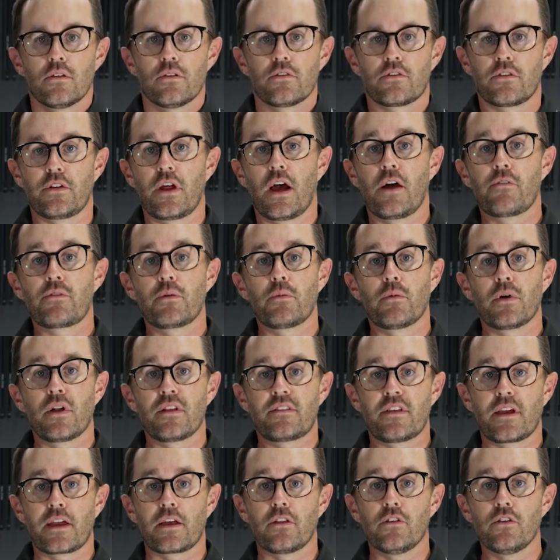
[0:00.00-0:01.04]
So now if we want
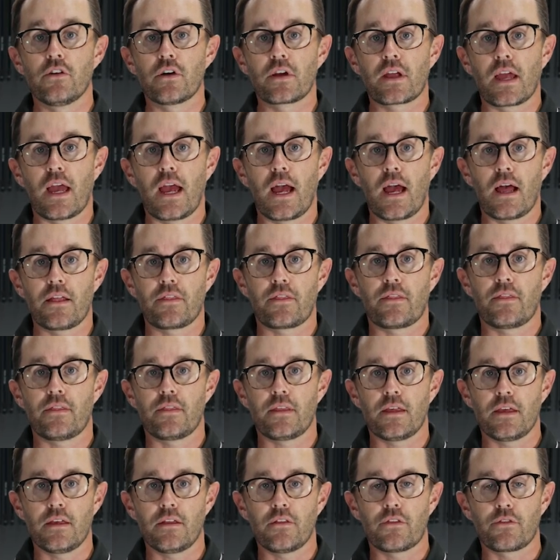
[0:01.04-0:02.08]
to take a look at
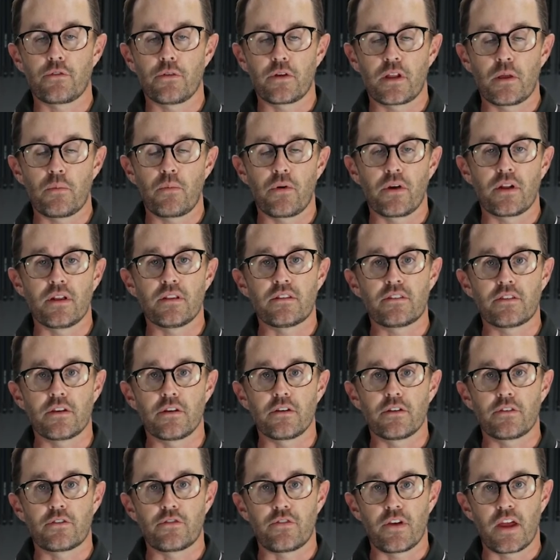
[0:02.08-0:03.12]
the 3D printed
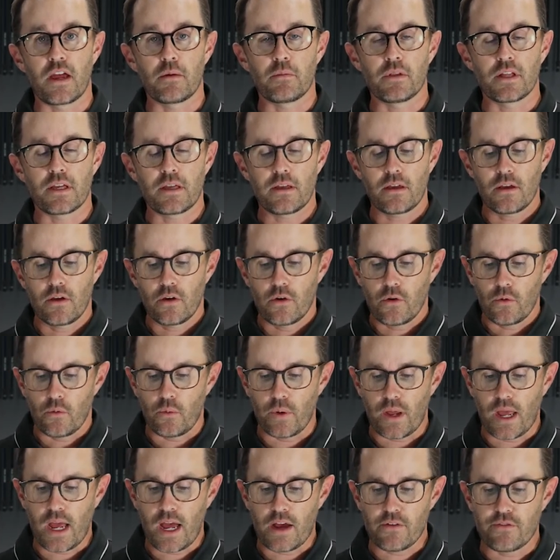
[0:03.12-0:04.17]
series family,
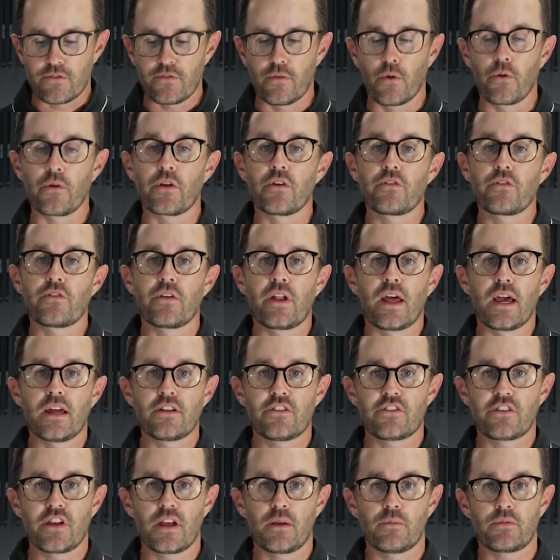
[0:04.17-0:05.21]
we have 4 different head
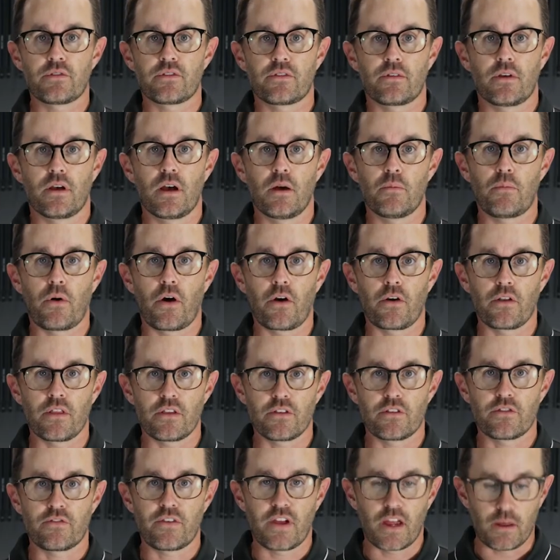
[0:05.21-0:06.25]
shapes part of
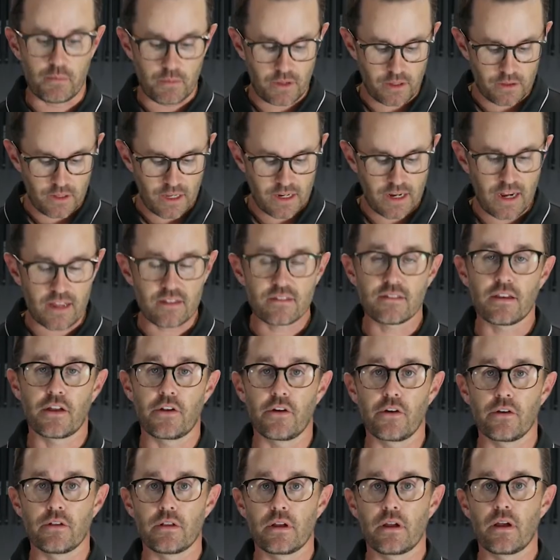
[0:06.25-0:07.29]
this family. Like I said
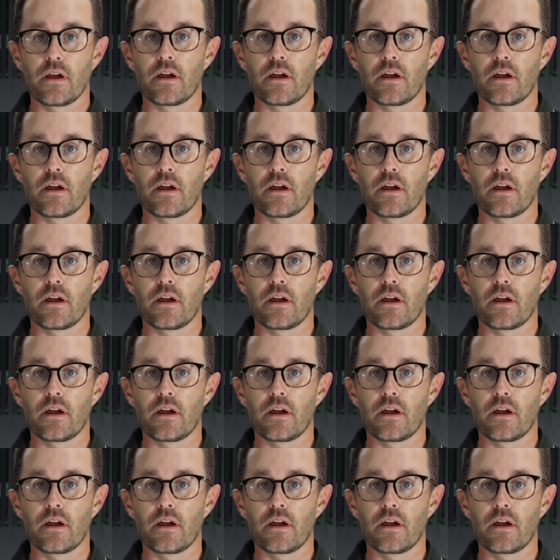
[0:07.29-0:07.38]
earlier,